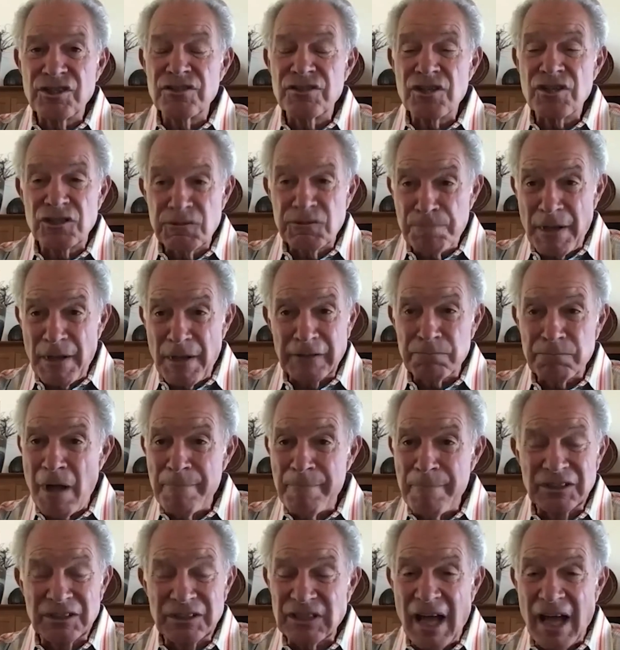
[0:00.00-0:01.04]
in is spec by
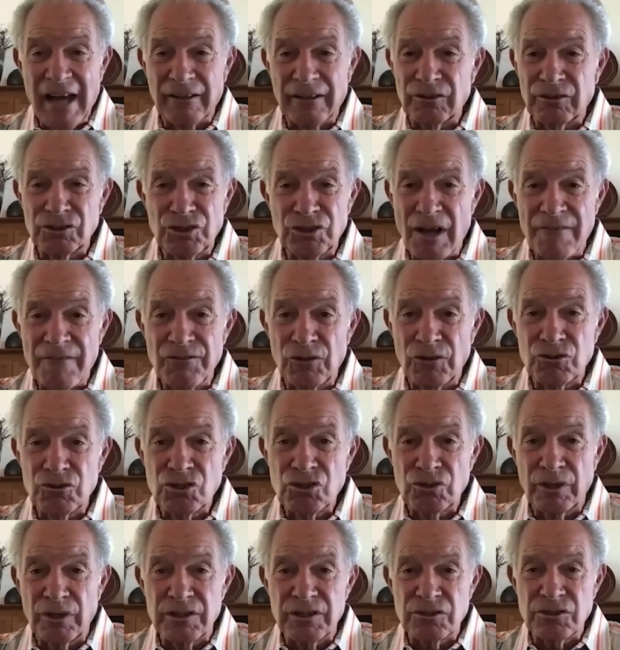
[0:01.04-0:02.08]
McDonald's. You have no
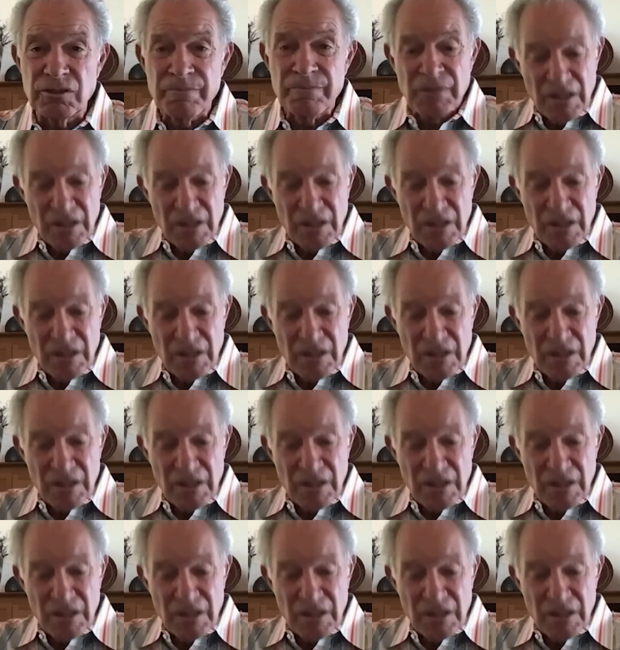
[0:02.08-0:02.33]
choice.